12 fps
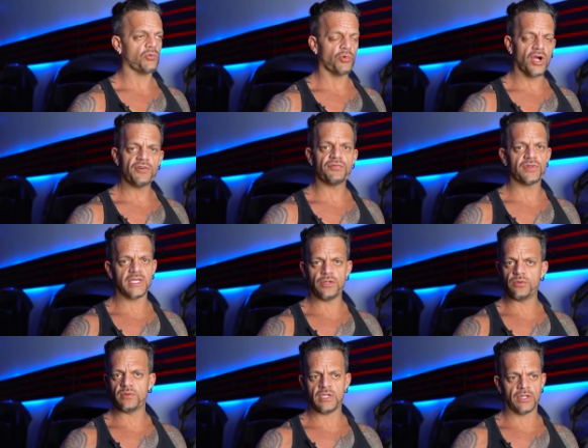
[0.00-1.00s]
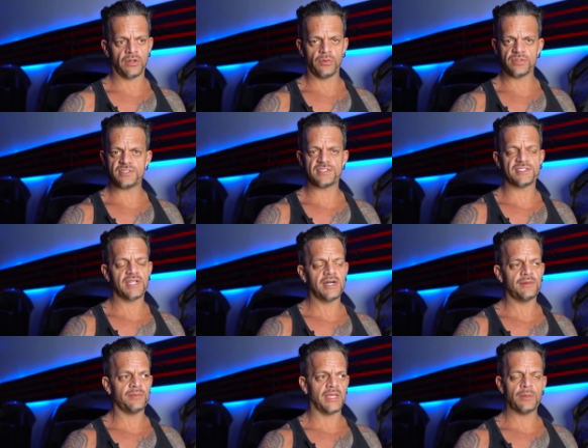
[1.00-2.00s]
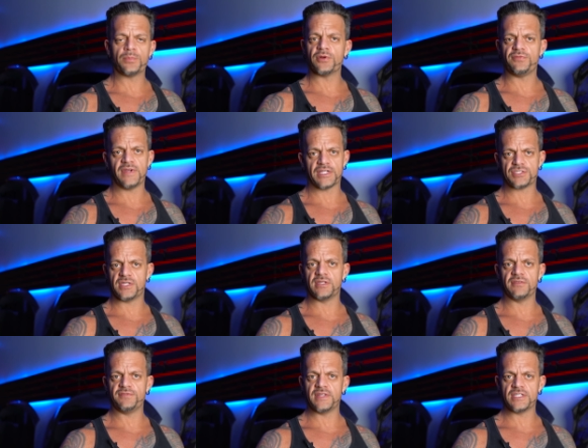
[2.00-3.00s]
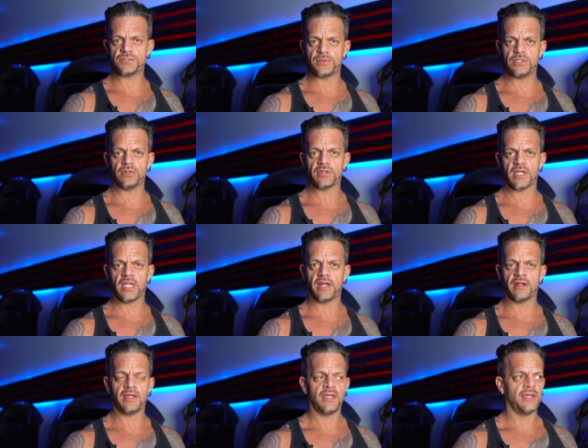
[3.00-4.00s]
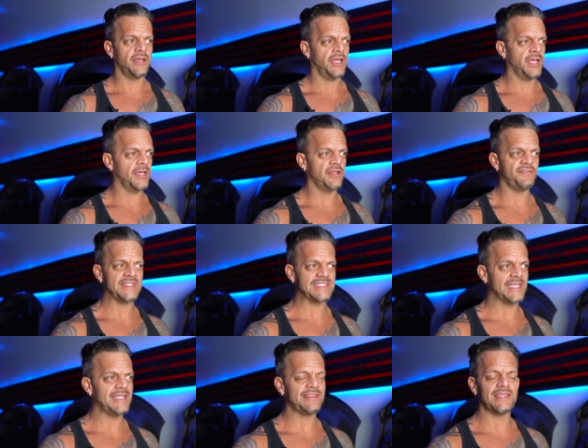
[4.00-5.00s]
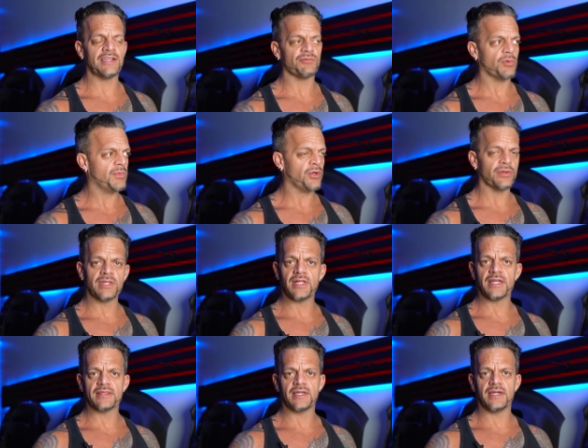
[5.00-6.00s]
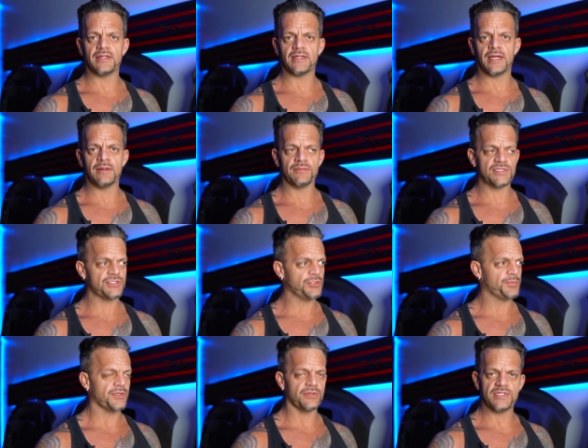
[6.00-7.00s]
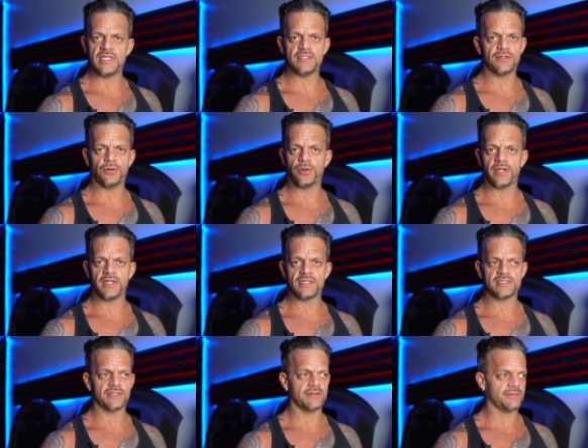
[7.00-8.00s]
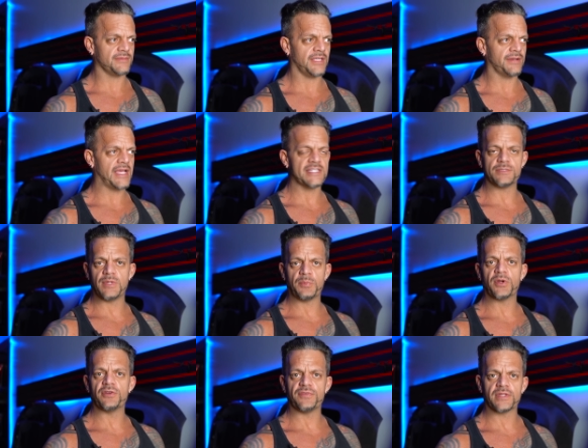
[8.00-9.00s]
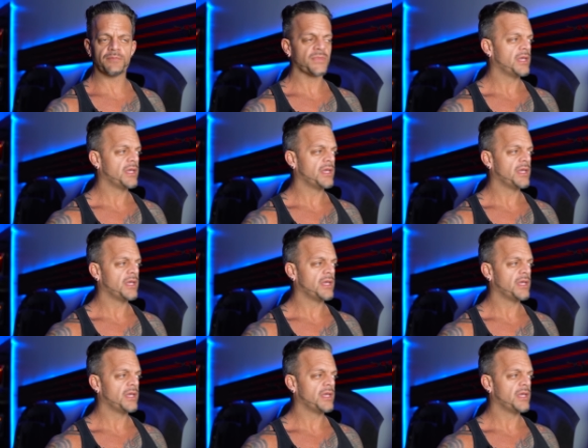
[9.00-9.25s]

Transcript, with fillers: roughly, you know, some imperfection in the finish when you look in there. And if it's anything remotely like that, I'm super detail oriented, so you know it has to be perfect.